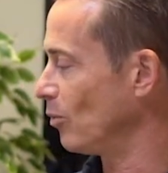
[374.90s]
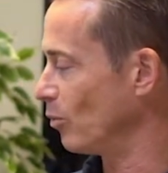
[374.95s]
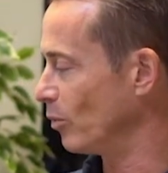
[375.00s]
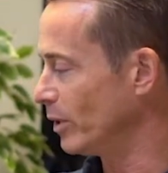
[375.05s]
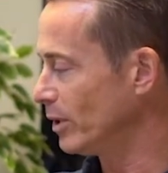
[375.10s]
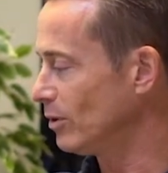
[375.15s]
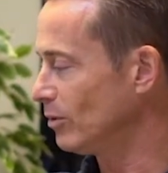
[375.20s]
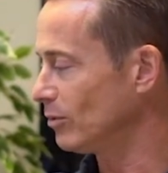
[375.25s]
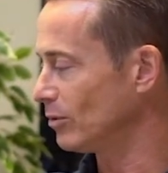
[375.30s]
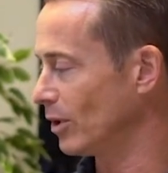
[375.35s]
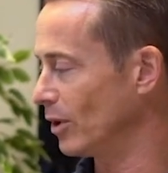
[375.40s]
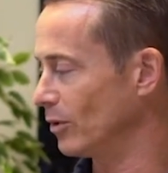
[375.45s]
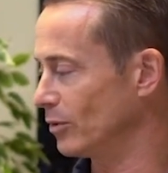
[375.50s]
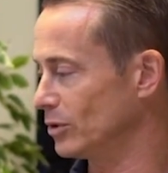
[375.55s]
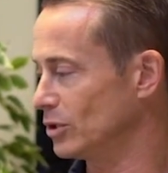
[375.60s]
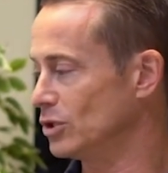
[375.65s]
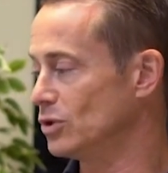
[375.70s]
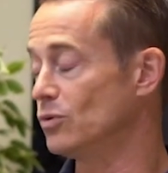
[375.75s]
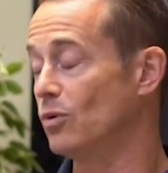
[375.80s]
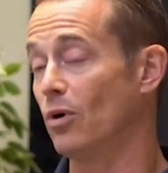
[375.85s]
We'll loan
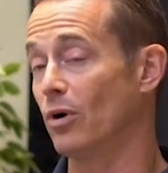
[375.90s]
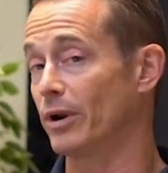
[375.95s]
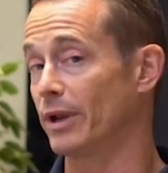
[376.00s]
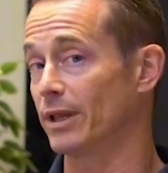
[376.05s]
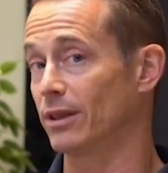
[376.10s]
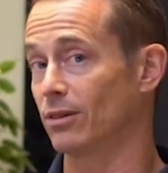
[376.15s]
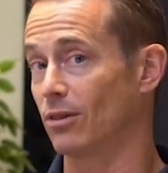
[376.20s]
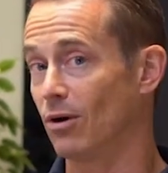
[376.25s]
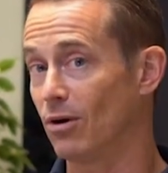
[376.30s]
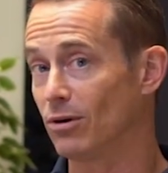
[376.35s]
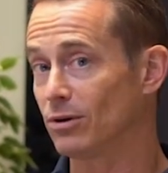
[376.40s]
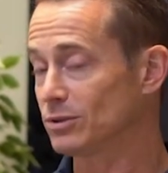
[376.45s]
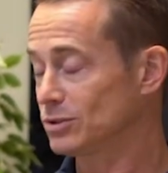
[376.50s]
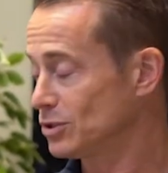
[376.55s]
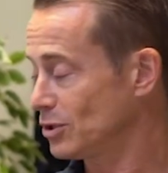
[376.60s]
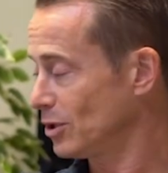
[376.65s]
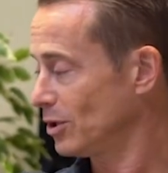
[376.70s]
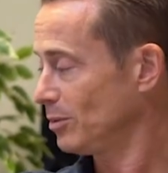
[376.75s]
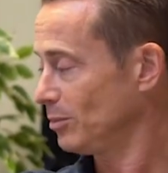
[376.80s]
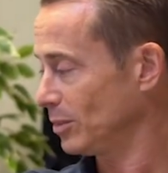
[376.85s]
you on a
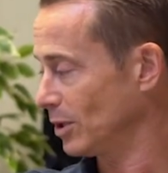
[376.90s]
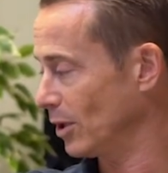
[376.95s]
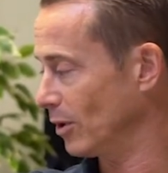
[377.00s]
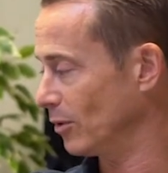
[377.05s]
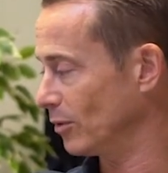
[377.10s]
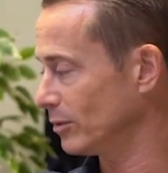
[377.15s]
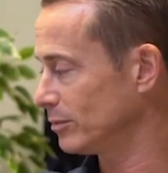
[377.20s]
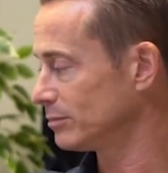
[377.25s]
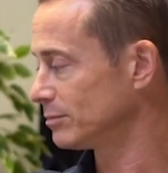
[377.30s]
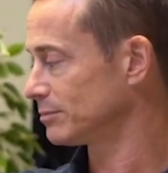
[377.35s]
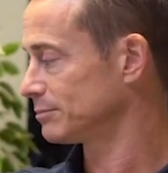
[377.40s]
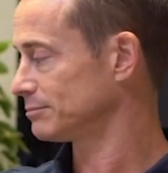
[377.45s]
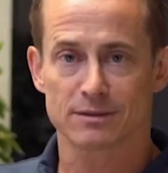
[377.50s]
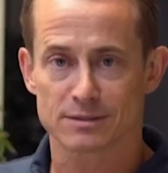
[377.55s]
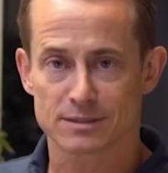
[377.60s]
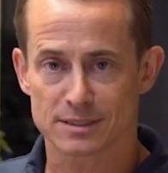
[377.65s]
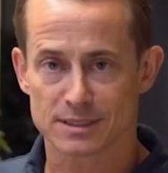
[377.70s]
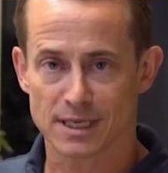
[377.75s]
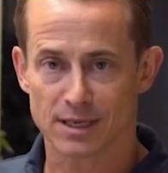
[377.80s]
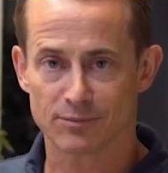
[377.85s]
long-term loan
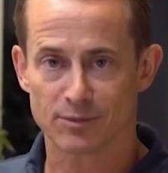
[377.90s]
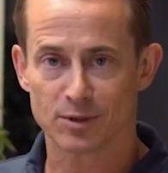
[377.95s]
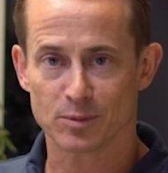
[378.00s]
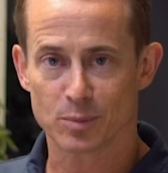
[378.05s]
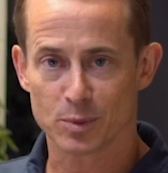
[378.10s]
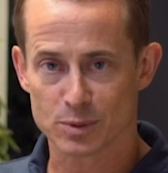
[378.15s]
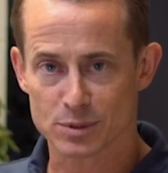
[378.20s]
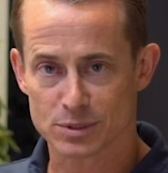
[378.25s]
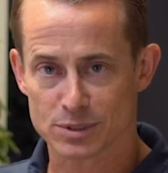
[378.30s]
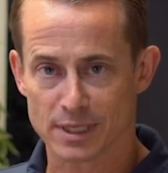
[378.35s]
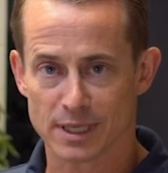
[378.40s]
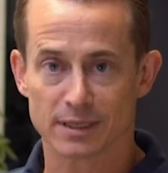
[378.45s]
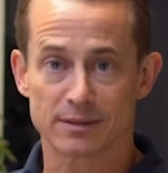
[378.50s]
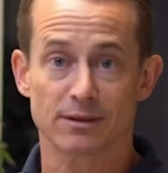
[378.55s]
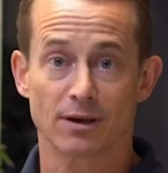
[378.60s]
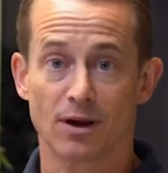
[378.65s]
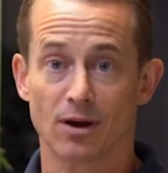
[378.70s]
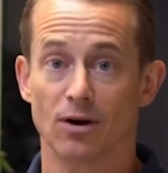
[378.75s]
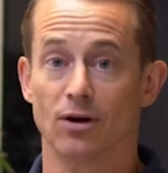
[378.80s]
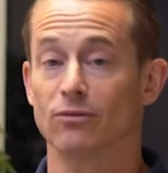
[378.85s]

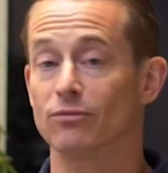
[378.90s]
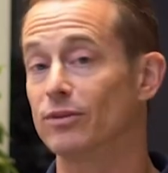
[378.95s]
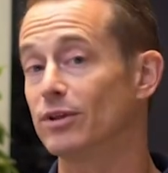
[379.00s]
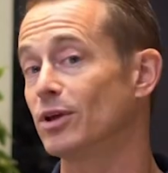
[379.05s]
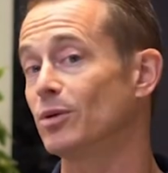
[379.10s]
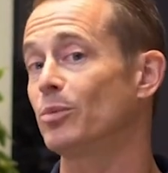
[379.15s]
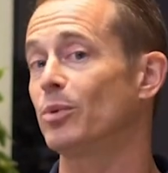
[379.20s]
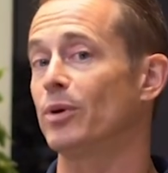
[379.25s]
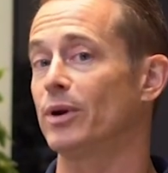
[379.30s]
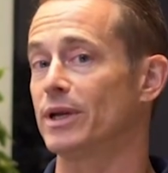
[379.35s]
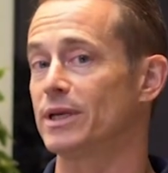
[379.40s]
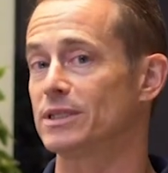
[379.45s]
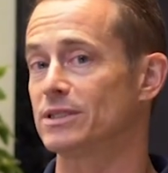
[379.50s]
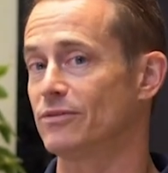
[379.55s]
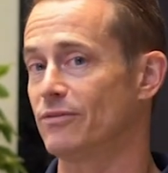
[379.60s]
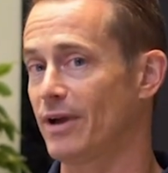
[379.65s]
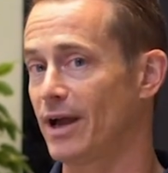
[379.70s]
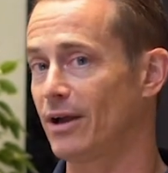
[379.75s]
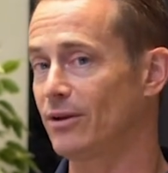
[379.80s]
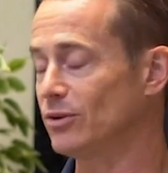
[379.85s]
70% of the appraised
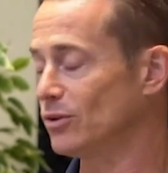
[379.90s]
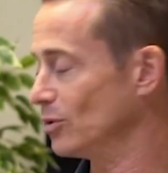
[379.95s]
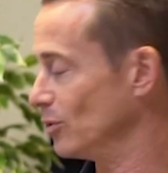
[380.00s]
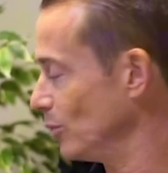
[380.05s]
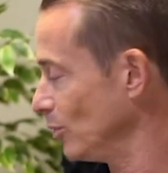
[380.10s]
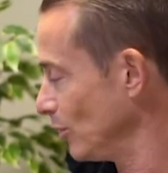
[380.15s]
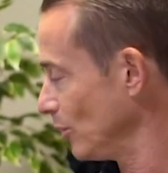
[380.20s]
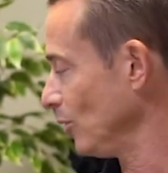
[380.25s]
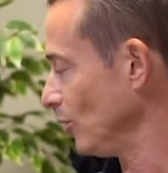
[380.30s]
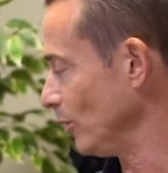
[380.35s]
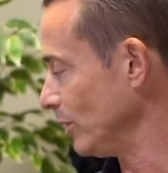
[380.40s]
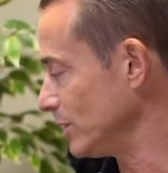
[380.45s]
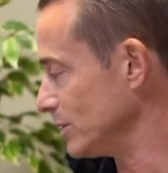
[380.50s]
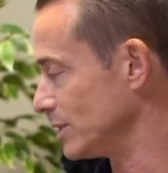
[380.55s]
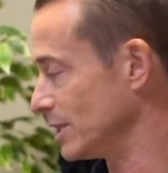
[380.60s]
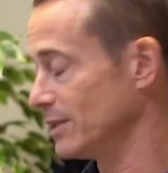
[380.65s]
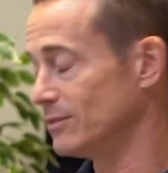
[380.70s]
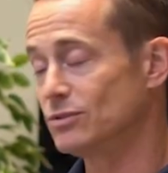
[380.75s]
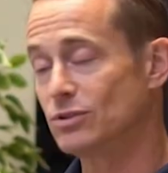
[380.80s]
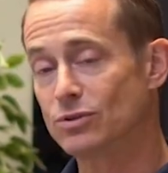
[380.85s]
value, which
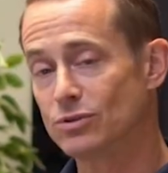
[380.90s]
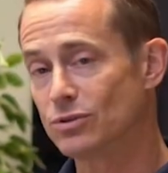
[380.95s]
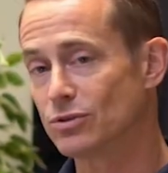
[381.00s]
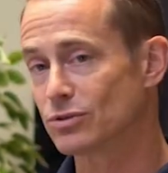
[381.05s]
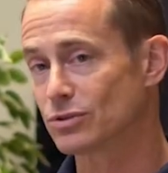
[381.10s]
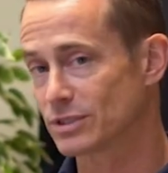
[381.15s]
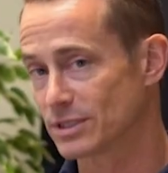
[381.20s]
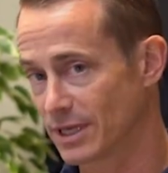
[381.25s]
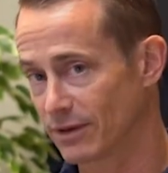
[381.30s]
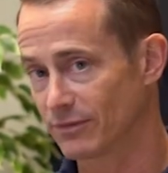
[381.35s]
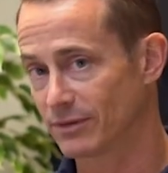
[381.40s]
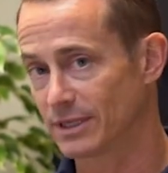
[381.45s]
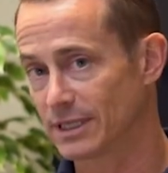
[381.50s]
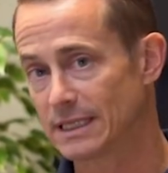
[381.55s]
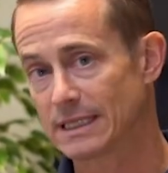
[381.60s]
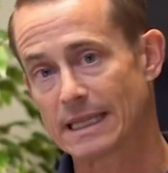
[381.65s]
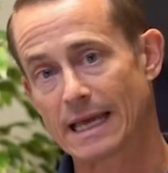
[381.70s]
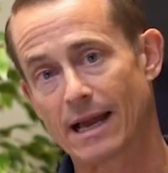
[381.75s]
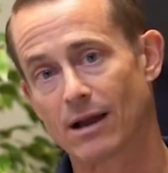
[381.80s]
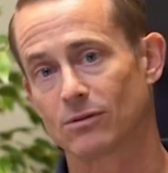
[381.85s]
gives you your
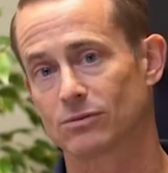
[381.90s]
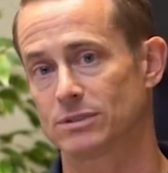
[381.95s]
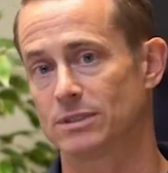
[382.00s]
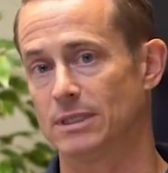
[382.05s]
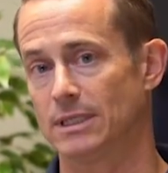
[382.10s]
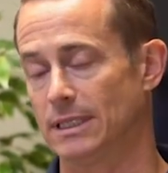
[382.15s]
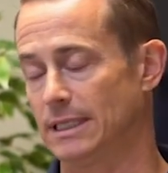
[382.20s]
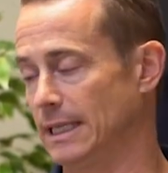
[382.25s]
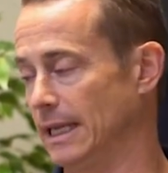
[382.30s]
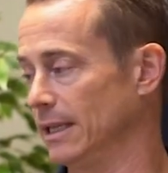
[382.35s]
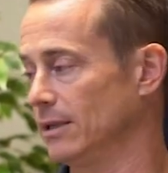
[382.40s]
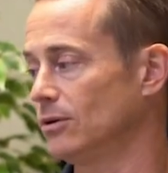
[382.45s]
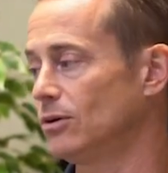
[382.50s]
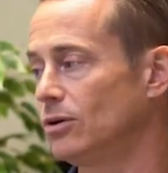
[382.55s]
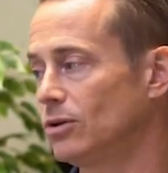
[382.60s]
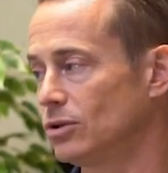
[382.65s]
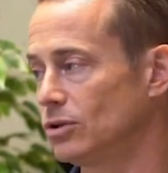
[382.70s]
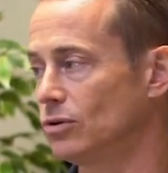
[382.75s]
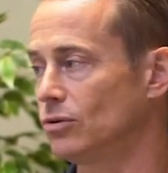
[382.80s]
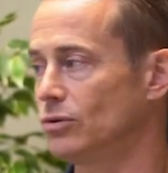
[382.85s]
$70,000 again.
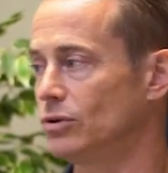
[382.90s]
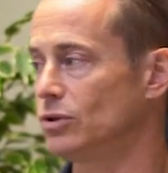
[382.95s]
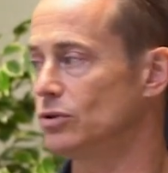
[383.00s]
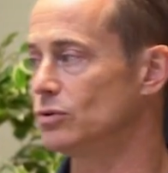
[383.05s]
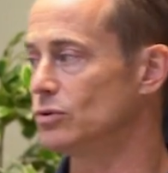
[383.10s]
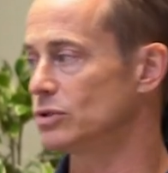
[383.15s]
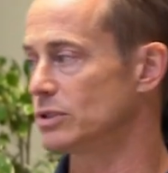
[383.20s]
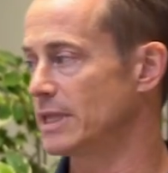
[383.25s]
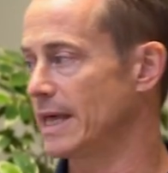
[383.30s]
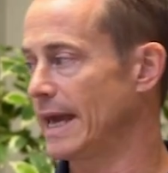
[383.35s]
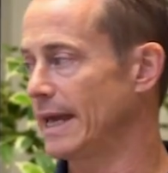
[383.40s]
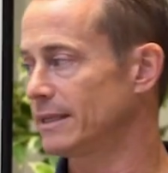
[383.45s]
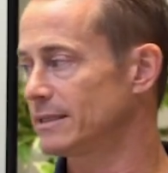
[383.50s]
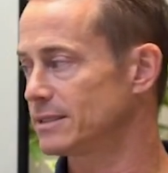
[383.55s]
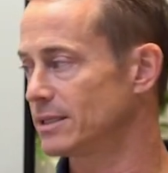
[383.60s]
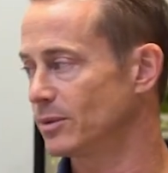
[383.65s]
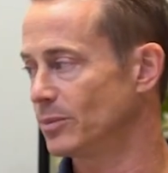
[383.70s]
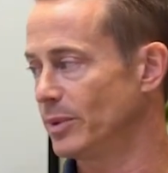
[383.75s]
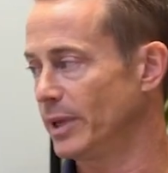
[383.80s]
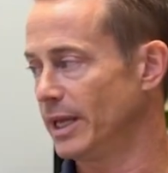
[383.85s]
You'll use that
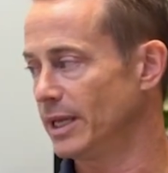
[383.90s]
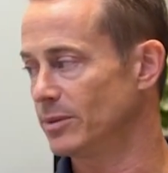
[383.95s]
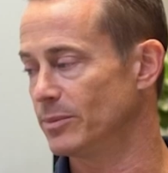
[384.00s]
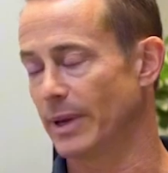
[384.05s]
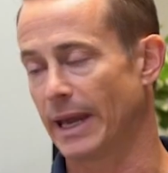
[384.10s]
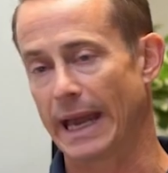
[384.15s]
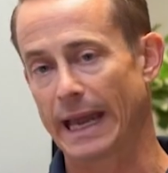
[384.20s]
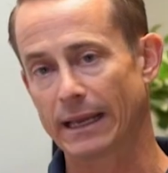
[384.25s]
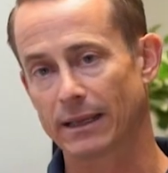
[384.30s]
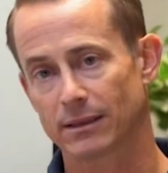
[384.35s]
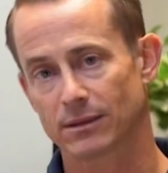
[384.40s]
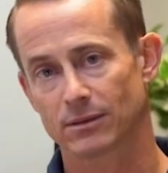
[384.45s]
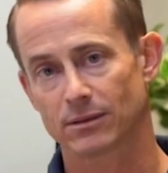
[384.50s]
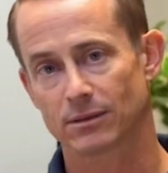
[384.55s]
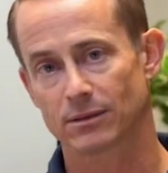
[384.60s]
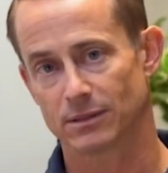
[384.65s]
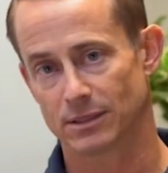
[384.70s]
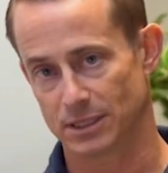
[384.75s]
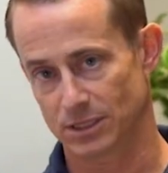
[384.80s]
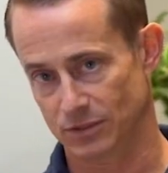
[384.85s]
to pay back
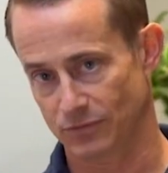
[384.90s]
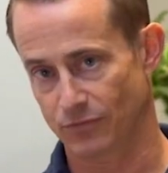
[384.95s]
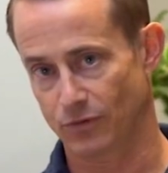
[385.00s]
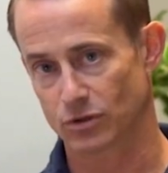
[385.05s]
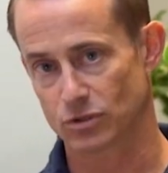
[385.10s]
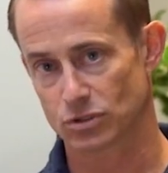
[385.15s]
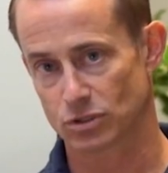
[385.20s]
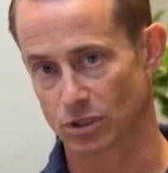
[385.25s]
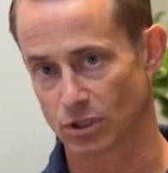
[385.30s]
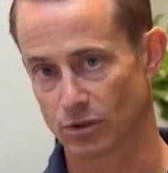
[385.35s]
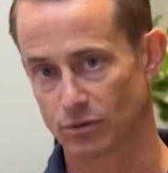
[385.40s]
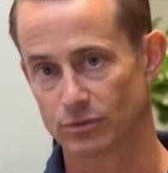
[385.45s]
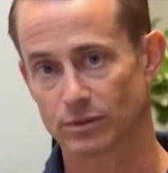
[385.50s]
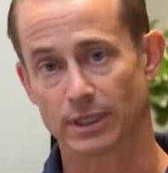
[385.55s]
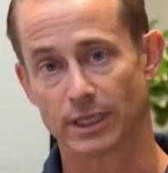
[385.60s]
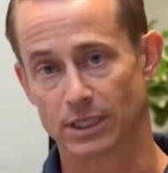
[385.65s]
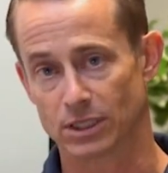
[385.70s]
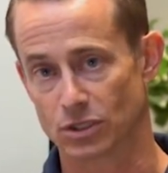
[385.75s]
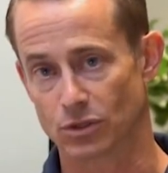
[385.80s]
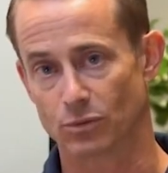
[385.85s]
this first loan
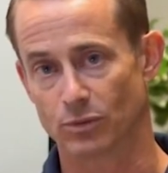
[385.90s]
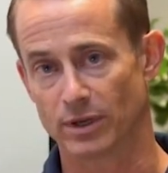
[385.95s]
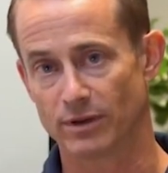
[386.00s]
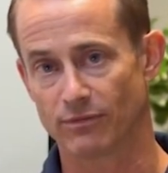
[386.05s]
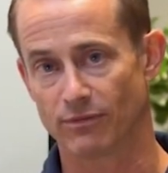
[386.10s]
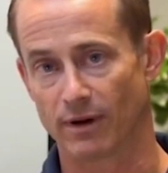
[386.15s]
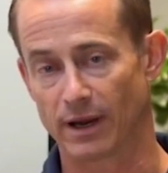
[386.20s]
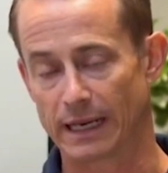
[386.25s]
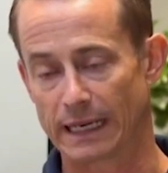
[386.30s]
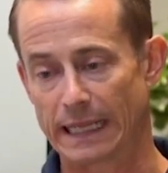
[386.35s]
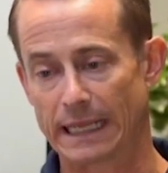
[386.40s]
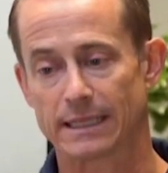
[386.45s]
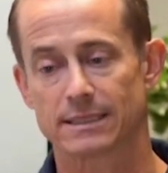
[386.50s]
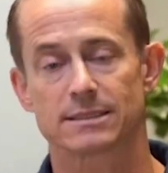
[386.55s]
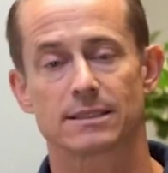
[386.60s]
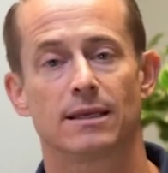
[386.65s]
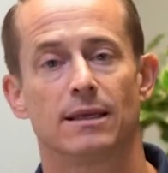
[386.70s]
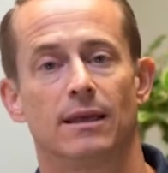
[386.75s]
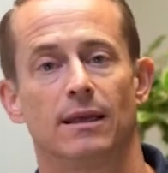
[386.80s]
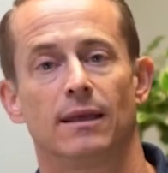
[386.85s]
in your
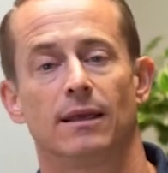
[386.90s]
refinance.